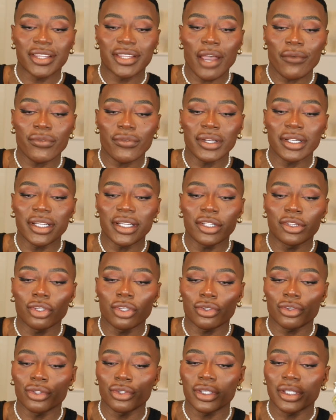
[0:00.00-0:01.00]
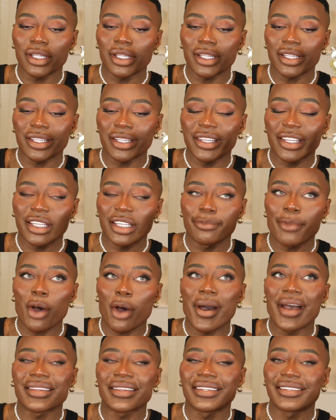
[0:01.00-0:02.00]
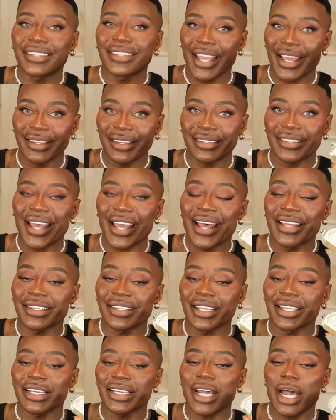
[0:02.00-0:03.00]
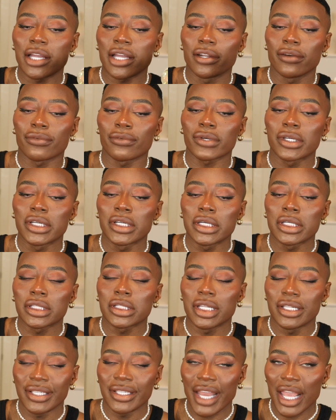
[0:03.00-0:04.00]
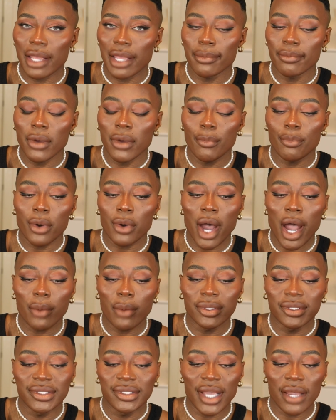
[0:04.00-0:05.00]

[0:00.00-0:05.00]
doesn't smell as intense as it kind of the name, but I would